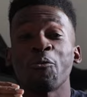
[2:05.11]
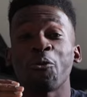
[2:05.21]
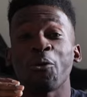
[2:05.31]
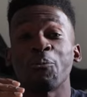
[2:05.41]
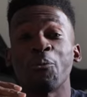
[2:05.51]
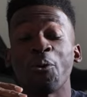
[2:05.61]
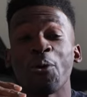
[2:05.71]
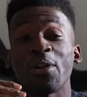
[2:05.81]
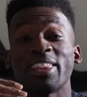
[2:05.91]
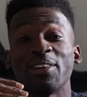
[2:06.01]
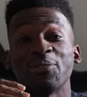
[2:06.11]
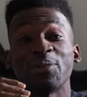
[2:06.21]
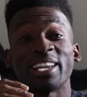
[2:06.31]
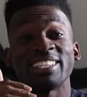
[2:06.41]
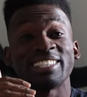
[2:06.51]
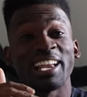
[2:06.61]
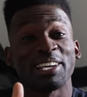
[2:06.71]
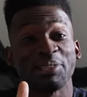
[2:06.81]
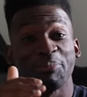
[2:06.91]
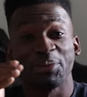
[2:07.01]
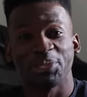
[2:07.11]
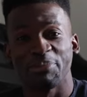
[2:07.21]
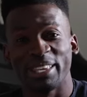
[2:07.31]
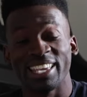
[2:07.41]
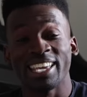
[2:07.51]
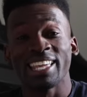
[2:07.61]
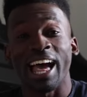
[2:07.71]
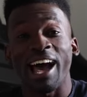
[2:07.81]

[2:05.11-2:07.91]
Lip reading: for more than what it's now supposed to be.